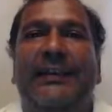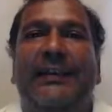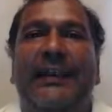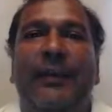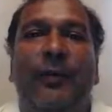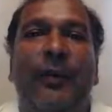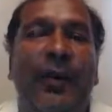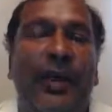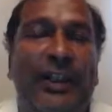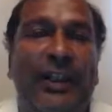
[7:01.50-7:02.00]
they're
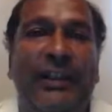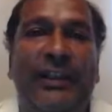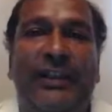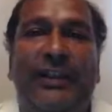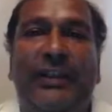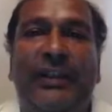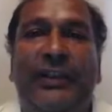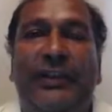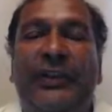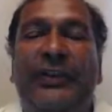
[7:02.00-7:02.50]
wanting you
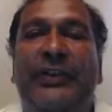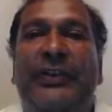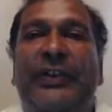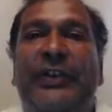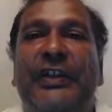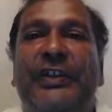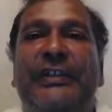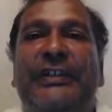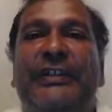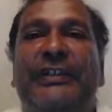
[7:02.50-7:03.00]
to do
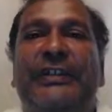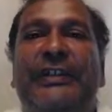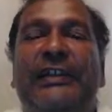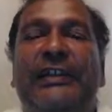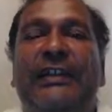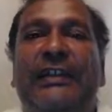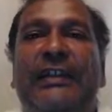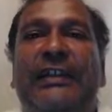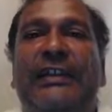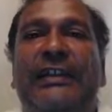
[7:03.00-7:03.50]
this.
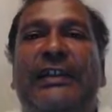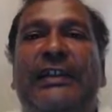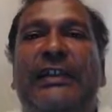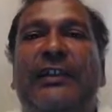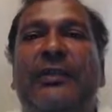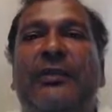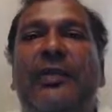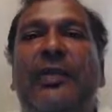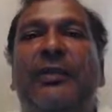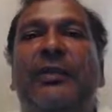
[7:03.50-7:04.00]

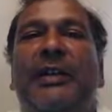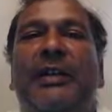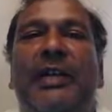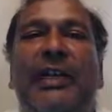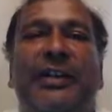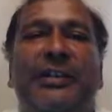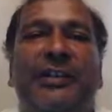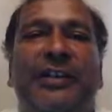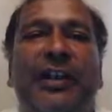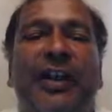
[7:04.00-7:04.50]
Well,
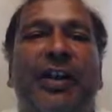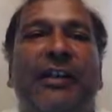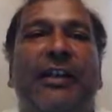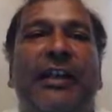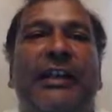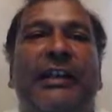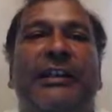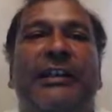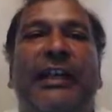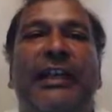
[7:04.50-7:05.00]
because you're
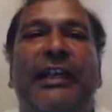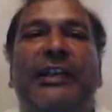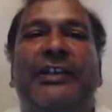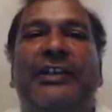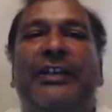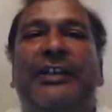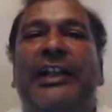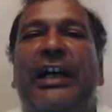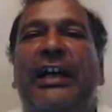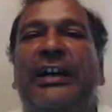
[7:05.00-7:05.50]
already tired,
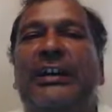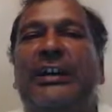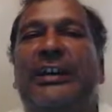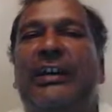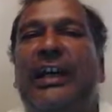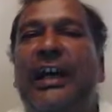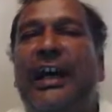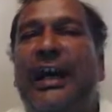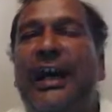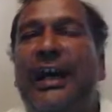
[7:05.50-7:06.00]
you're not going
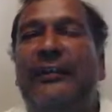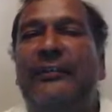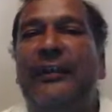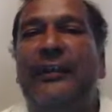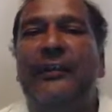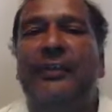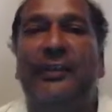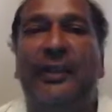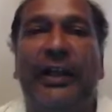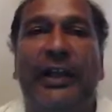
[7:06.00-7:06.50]
to have
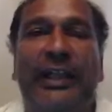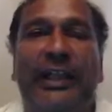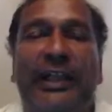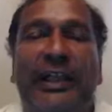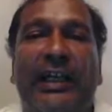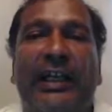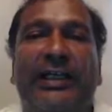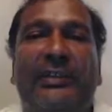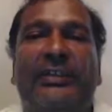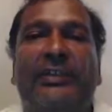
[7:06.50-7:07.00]
as great a
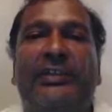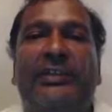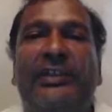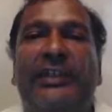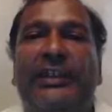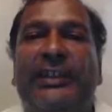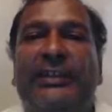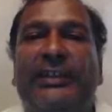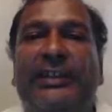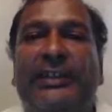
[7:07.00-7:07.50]

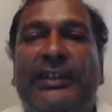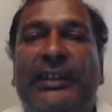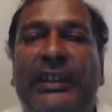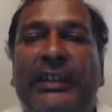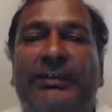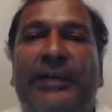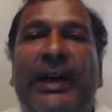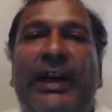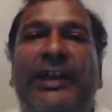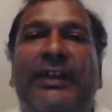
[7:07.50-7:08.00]
concentration, the
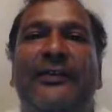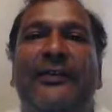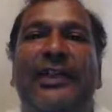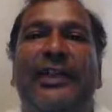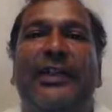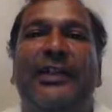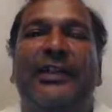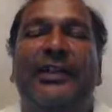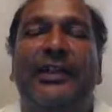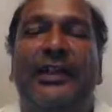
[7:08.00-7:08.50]
amount of
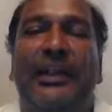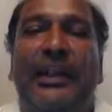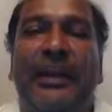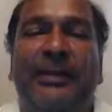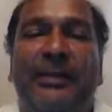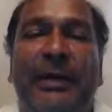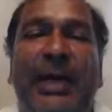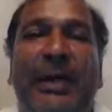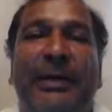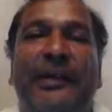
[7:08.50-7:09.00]
energy, the
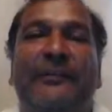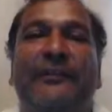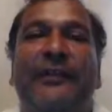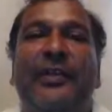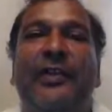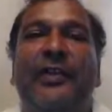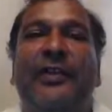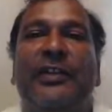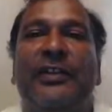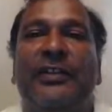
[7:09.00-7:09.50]
amount of
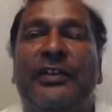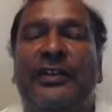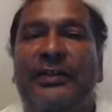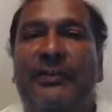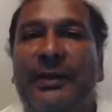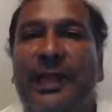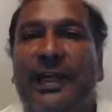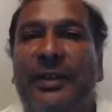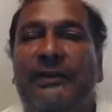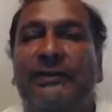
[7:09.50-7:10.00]
focus, the
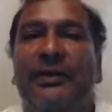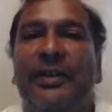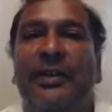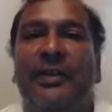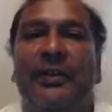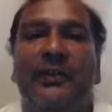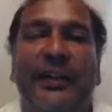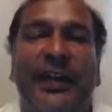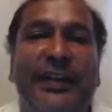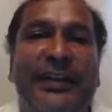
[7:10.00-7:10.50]
amount of
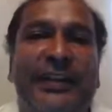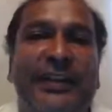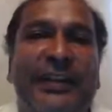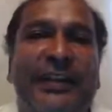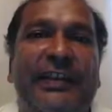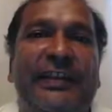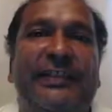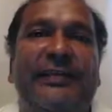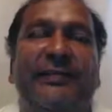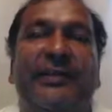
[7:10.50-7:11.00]
motivation,
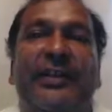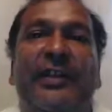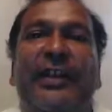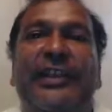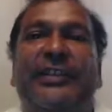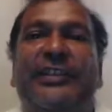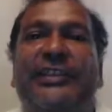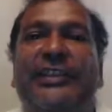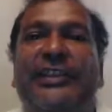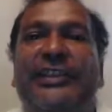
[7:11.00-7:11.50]

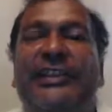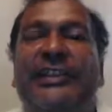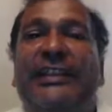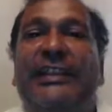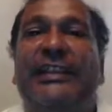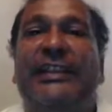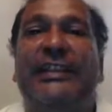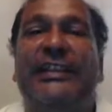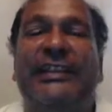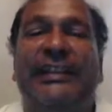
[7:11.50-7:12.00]
inspiration,
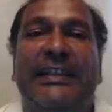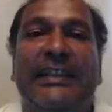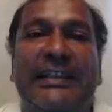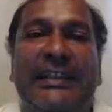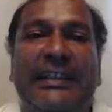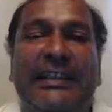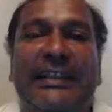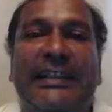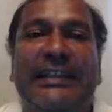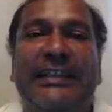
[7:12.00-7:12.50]
the
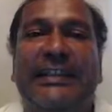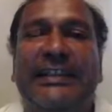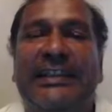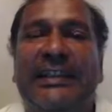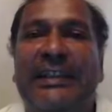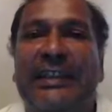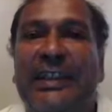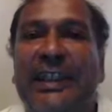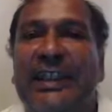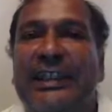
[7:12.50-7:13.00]
attention,
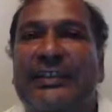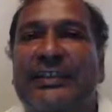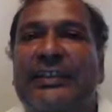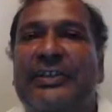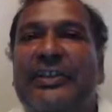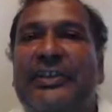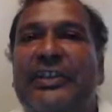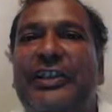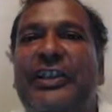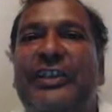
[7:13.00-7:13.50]
the
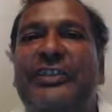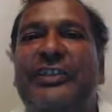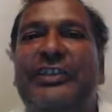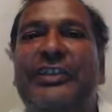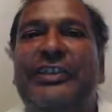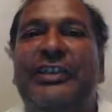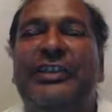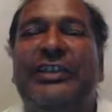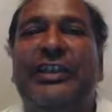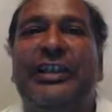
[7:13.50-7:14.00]

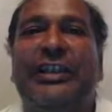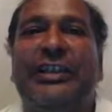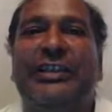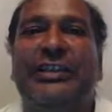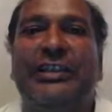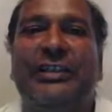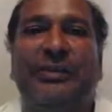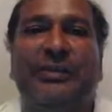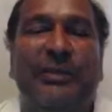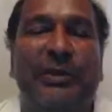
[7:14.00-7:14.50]
concentration.
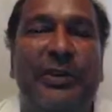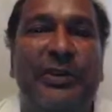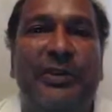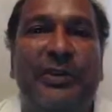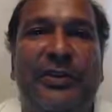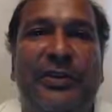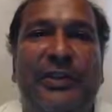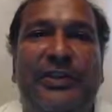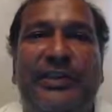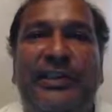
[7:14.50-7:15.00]
Your
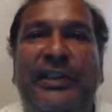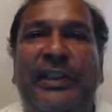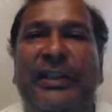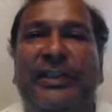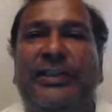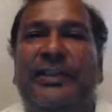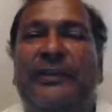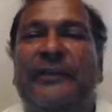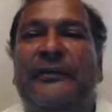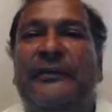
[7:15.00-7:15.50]
mood is not
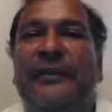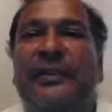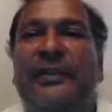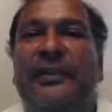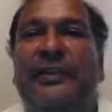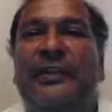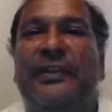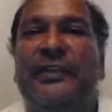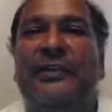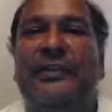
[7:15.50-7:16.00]
going to
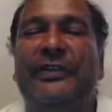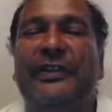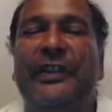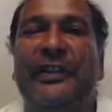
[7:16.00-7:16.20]
feel as